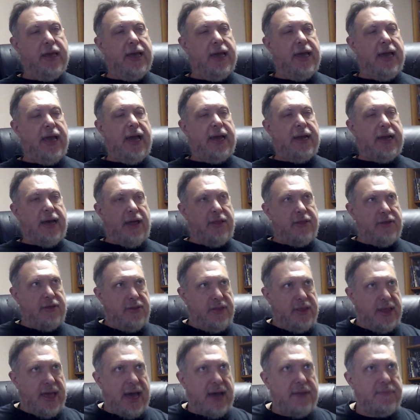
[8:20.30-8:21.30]
And other than
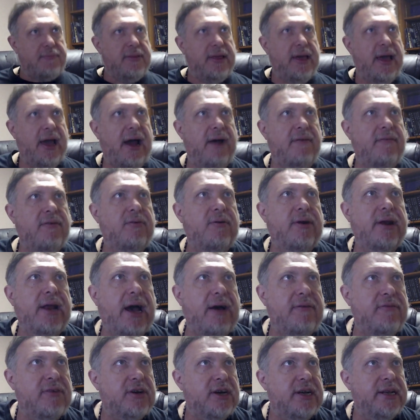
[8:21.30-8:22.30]
that, everyone
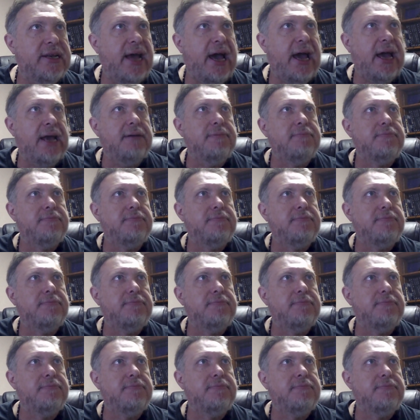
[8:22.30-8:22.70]
have a good day.